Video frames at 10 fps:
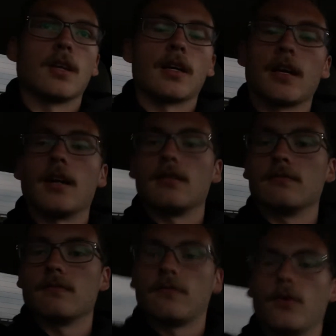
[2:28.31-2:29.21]
I got
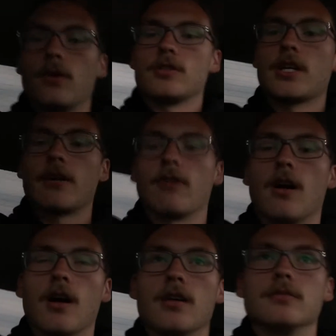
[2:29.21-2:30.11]
4
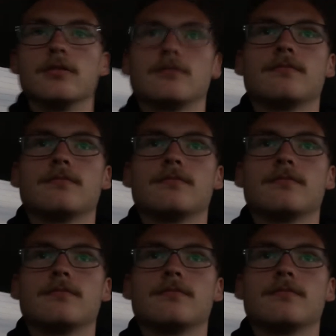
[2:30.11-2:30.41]
J-rods